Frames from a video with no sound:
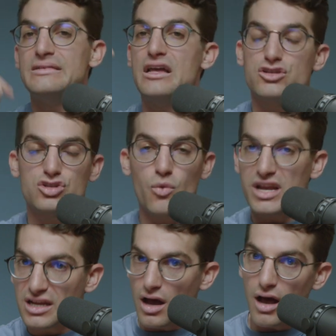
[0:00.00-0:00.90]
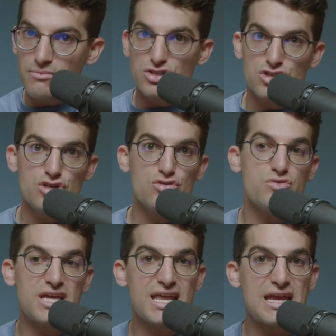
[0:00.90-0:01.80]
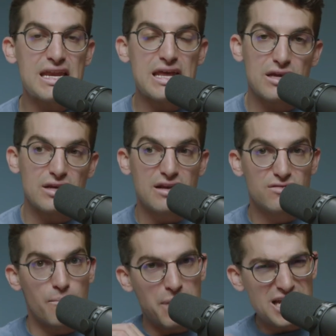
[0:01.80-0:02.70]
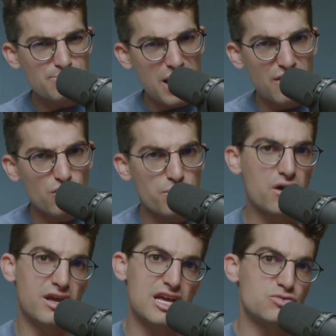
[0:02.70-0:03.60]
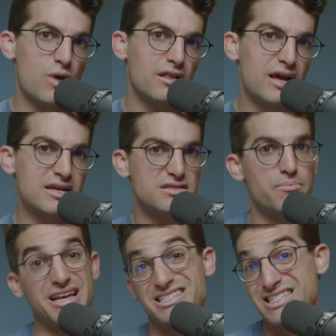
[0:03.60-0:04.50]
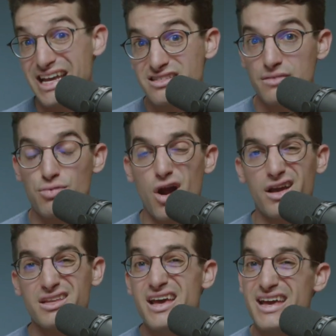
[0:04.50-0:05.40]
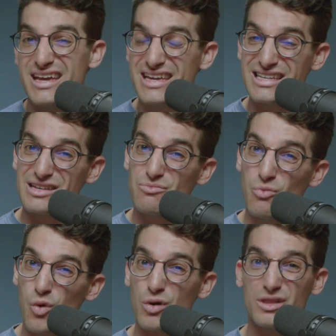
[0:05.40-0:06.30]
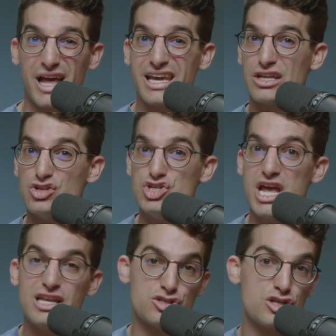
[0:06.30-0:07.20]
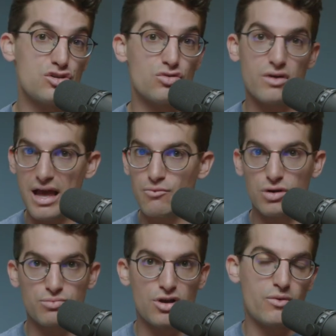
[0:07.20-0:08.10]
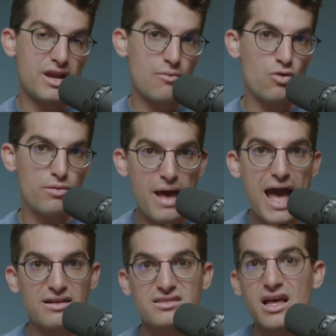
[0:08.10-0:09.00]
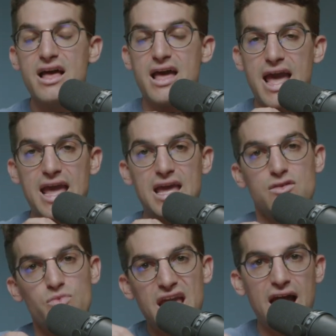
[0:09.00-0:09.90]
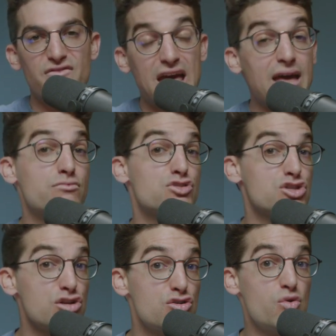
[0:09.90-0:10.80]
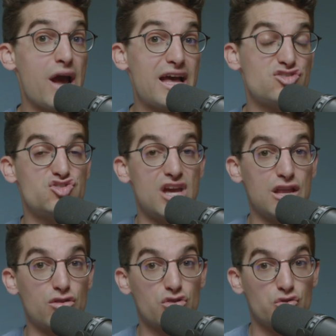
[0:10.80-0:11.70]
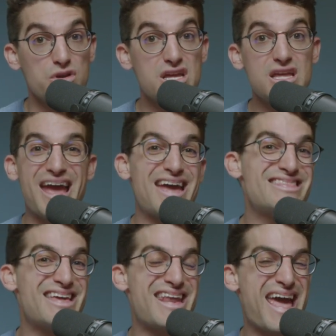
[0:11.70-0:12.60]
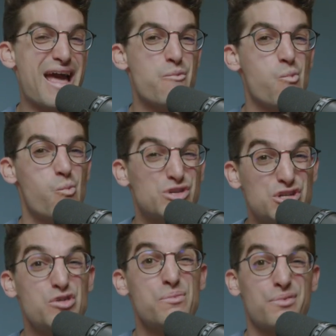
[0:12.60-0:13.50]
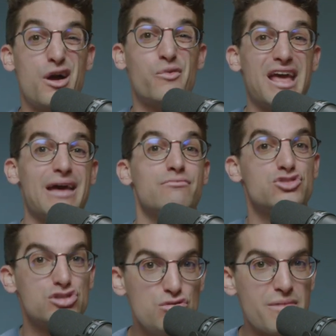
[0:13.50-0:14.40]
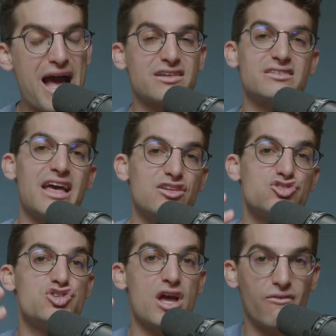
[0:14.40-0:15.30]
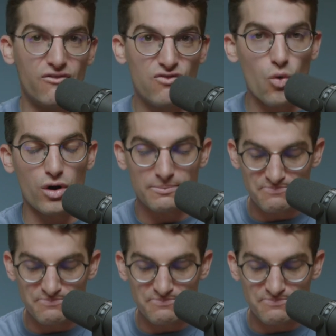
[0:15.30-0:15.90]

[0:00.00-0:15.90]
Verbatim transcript: So when it comes to getting kind of the best bang for buck as well as the best tested product, it's more like Gen 2, M1 Pro and M1 Max, and we have M2 as Gen 3 and then M2 Pro and M2 Max as Gen 4.